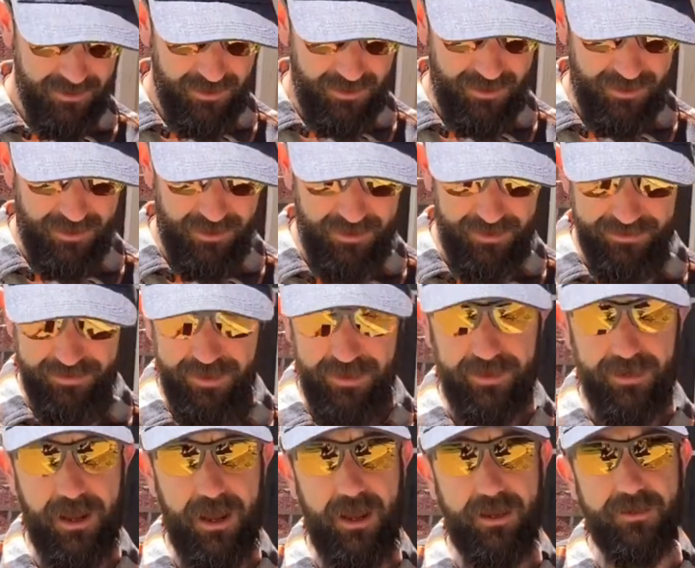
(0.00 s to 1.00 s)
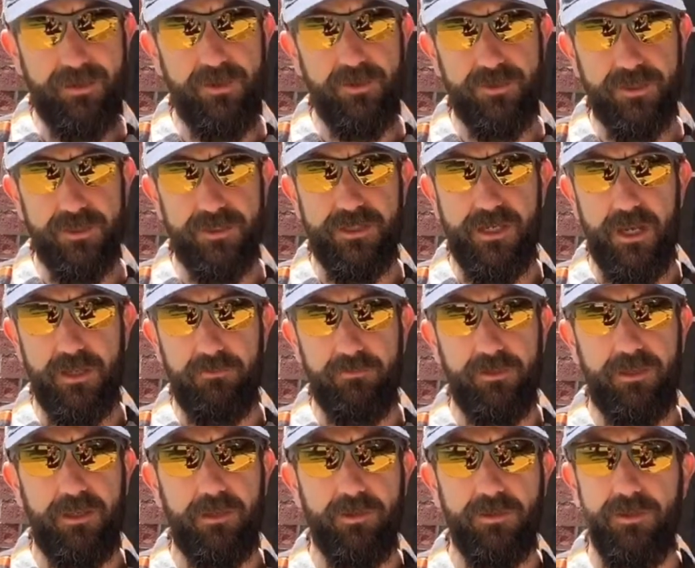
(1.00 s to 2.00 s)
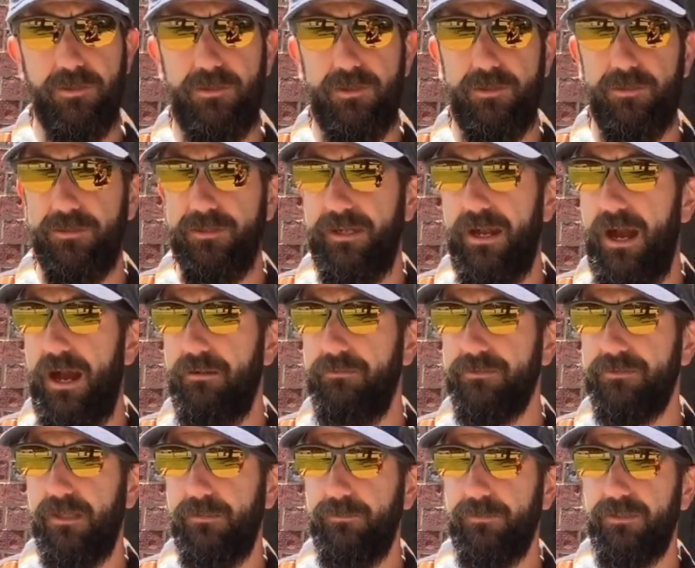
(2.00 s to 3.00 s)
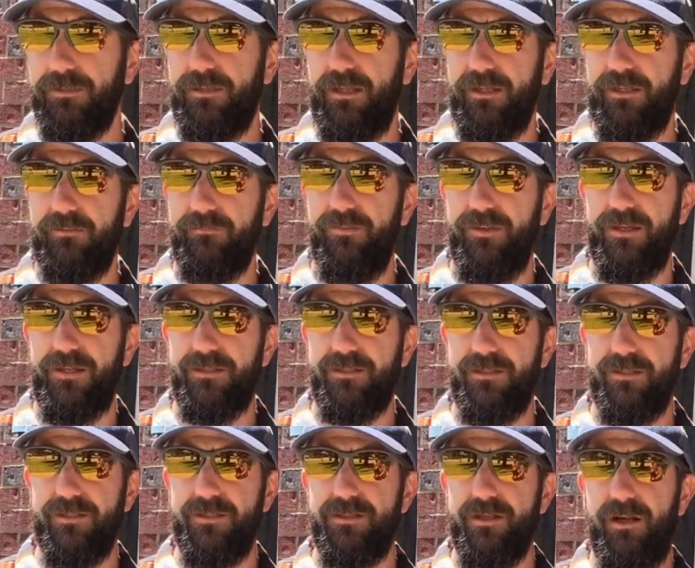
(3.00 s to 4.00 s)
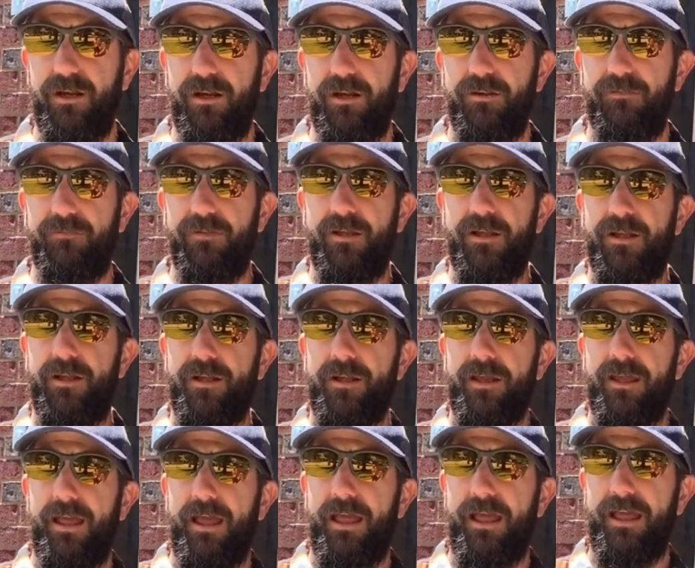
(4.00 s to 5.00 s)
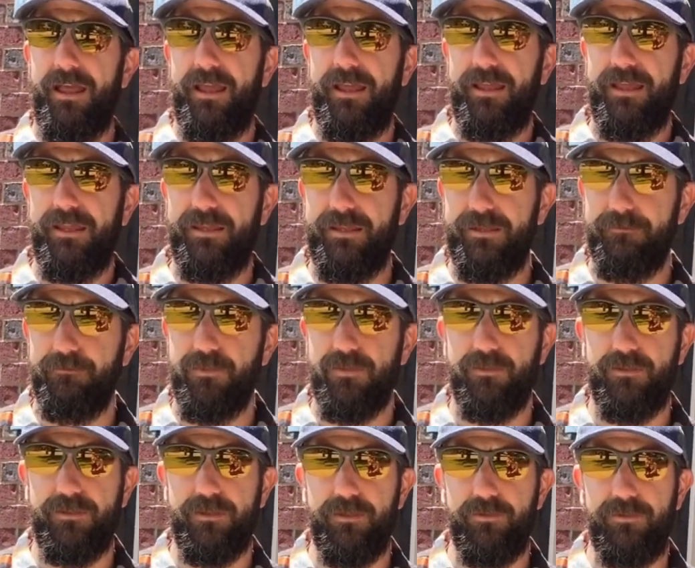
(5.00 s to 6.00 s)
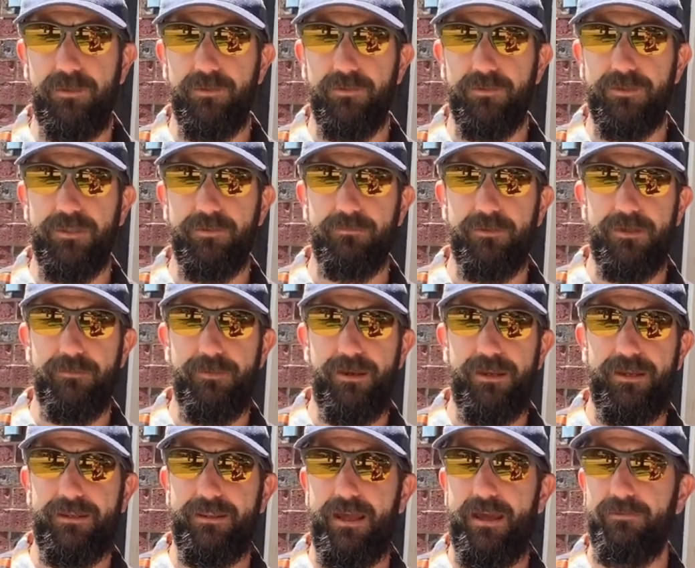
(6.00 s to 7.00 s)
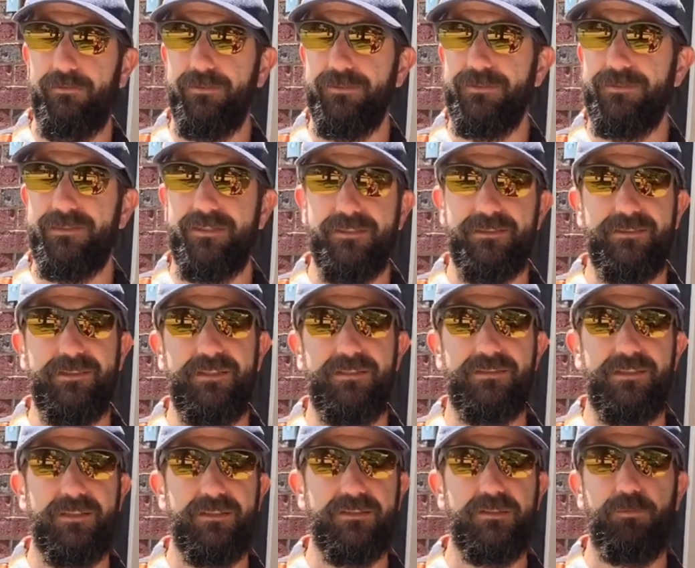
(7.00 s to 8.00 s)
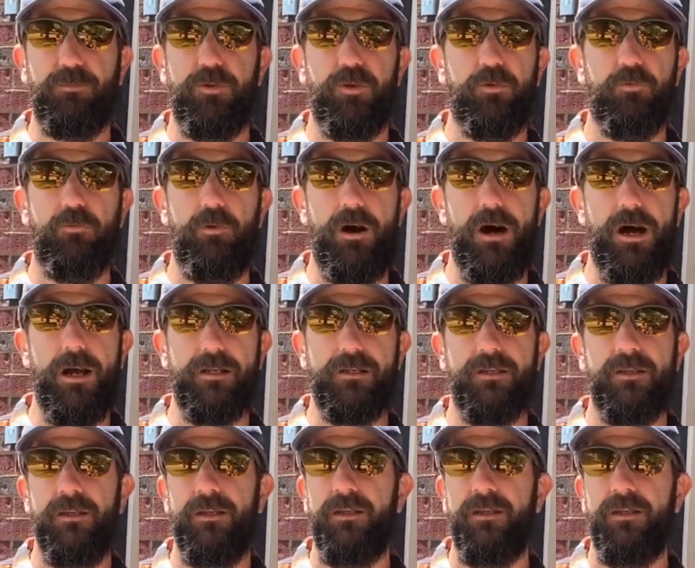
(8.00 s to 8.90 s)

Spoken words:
And then you should check with your utility. I was able to take advantage of a utility rebate that was 60 cents per watt.